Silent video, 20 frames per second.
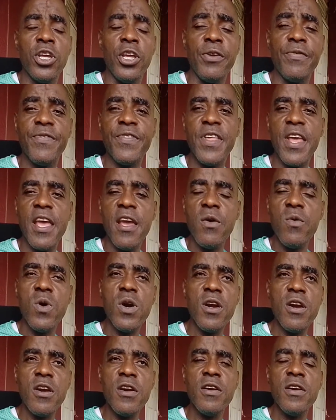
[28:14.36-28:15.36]
If they
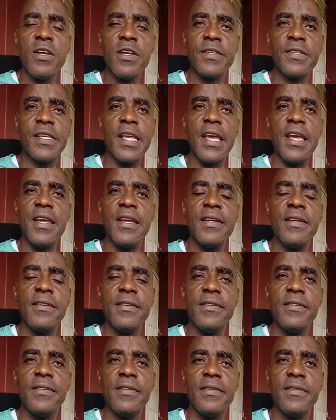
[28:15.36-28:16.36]
were saying
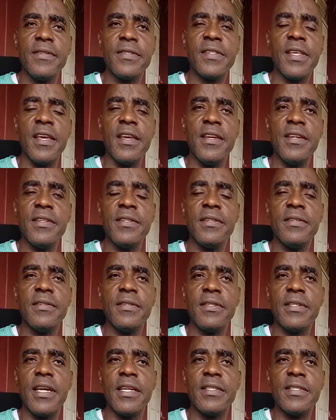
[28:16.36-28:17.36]

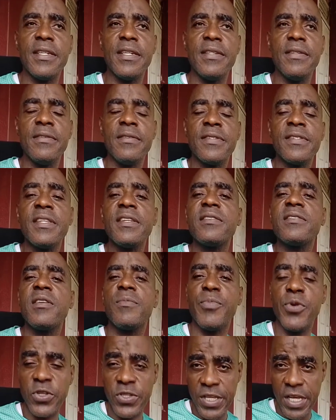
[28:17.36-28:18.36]
getting
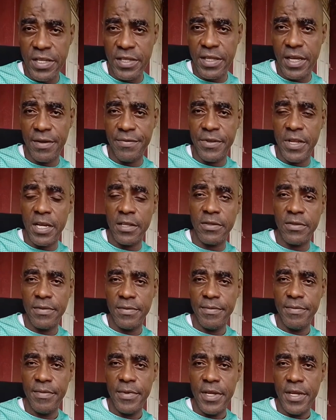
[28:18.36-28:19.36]
60% of that,
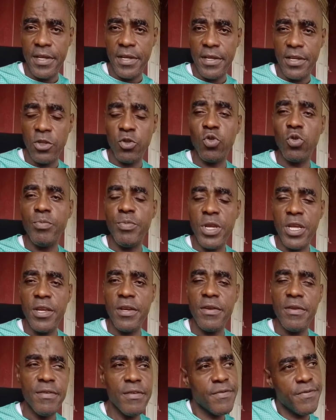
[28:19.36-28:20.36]
it would be
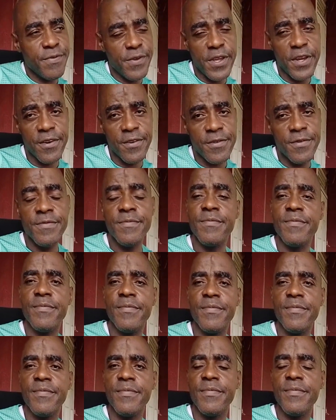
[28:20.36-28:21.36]
fair.
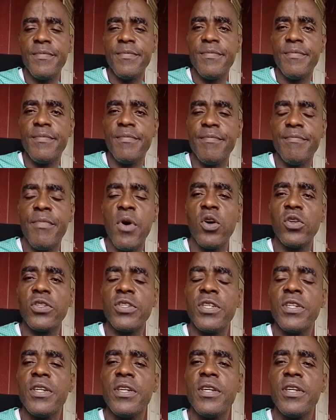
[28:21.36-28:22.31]
But